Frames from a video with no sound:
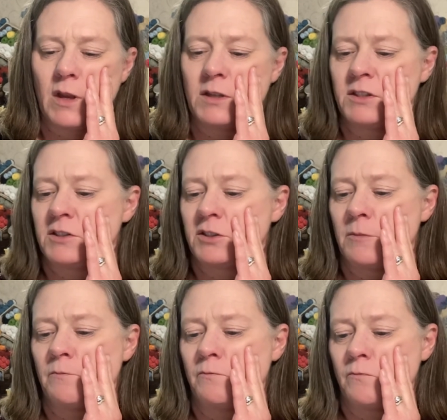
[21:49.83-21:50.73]
I think so.
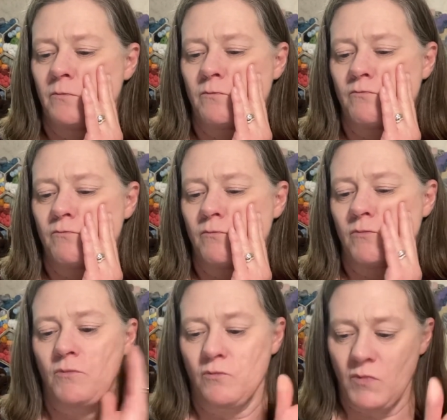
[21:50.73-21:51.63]

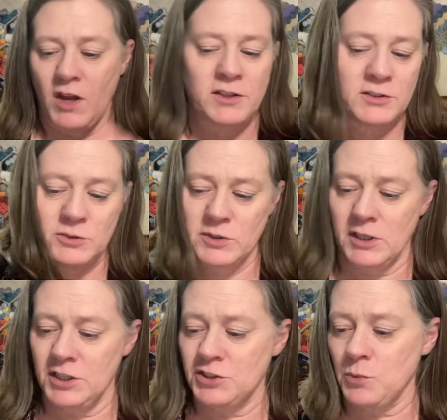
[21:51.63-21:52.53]
I didn't do a
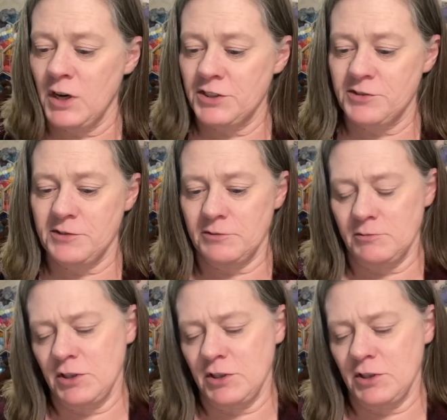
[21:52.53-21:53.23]
gauge watch.